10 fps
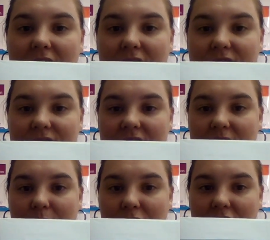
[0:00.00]
of
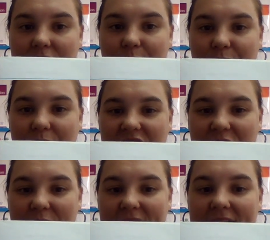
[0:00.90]
the book.
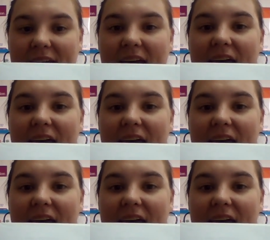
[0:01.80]
All right.